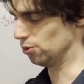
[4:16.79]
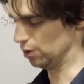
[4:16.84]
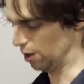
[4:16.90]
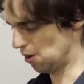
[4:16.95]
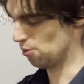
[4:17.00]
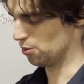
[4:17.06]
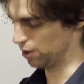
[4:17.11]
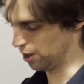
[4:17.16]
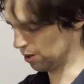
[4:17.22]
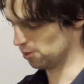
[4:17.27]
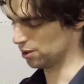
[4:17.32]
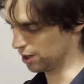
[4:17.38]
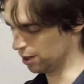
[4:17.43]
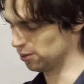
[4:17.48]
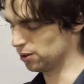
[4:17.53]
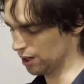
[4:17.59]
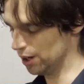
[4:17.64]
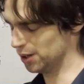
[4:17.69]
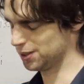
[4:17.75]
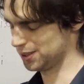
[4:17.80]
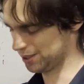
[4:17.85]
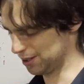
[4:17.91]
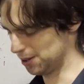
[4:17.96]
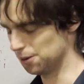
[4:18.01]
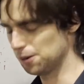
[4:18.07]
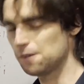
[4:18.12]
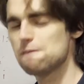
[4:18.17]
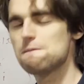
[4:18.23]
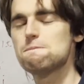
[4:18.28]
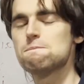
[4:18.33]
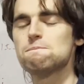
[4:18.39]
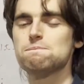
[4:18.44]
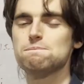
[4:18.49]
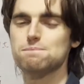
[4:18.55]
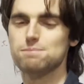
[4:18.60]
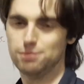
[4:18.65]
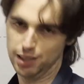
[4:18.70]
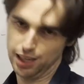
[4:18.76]
go, go, go, go, and go,
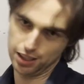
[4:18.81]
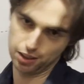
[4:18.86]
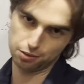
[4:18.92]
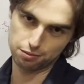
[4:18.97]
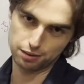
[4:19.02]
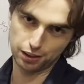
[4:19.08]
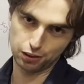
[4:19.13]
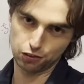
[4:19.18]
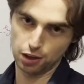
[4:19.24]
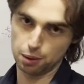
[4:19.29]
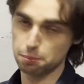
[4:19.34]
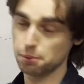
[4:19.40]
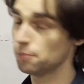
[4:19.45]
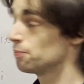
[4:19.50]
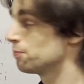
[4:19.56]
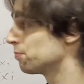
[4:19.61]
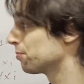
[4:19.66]
and you finish up.